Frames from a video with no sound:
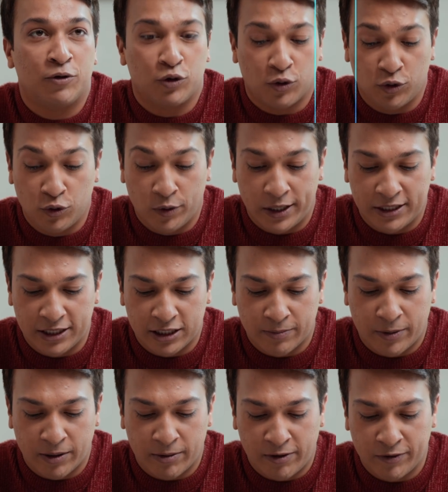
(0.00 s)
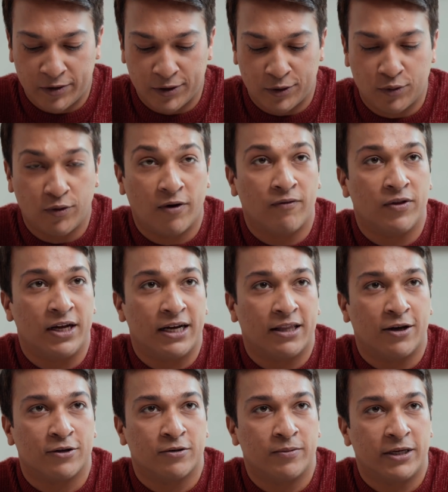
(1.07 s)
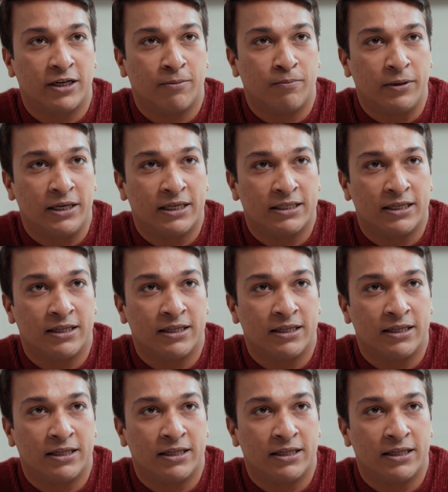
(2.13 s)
Cho Oyu and Shishapangma, which were 2 of the 8,000 meter peaks